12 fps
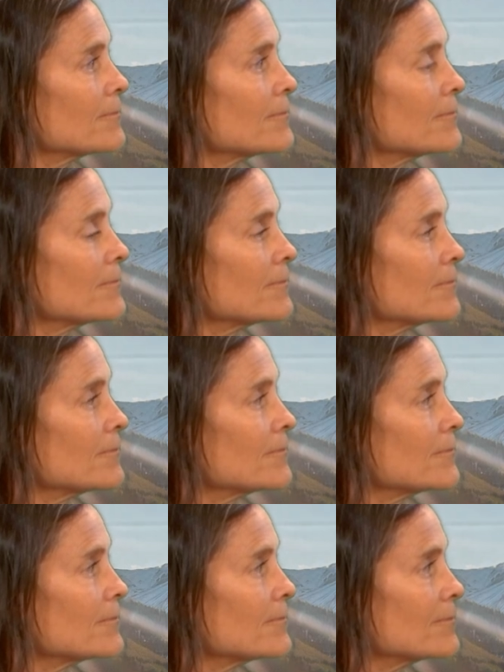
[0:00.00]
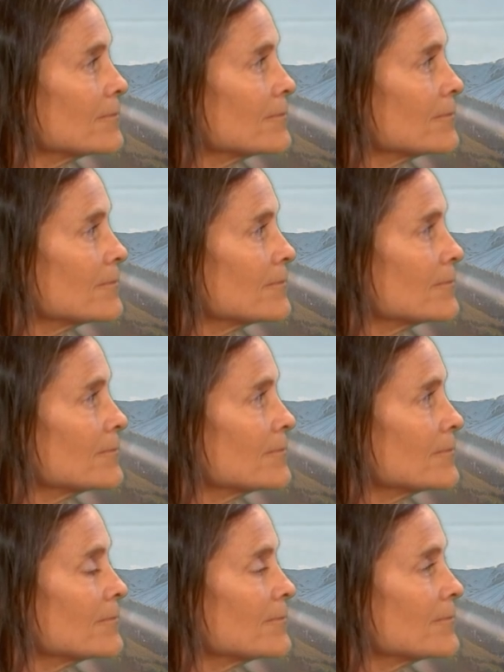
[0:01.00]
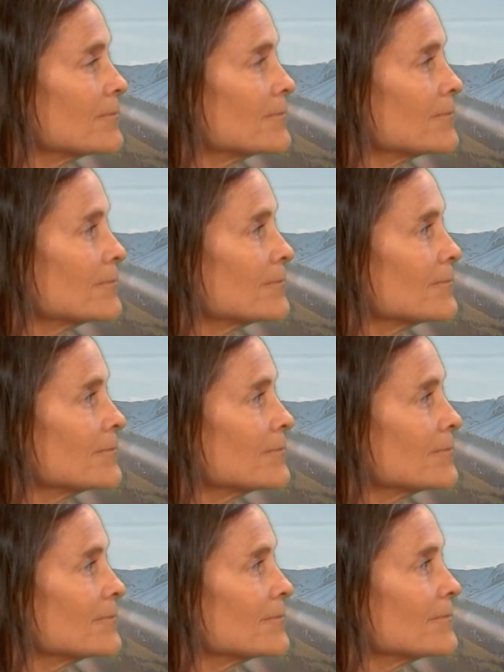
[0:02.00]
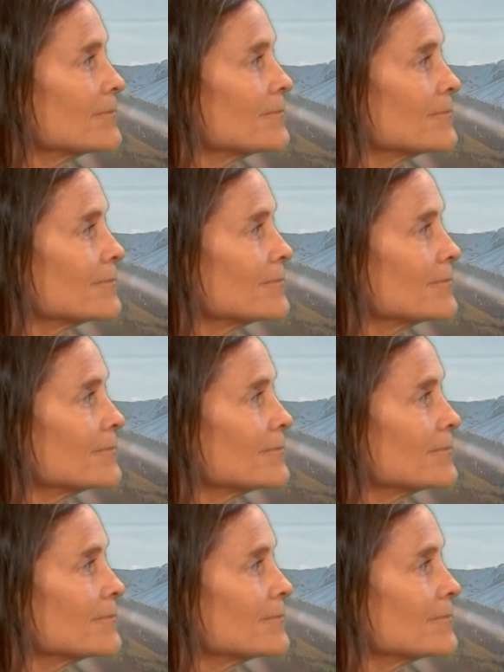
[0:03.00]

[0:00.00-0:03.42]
This person isn't speaking.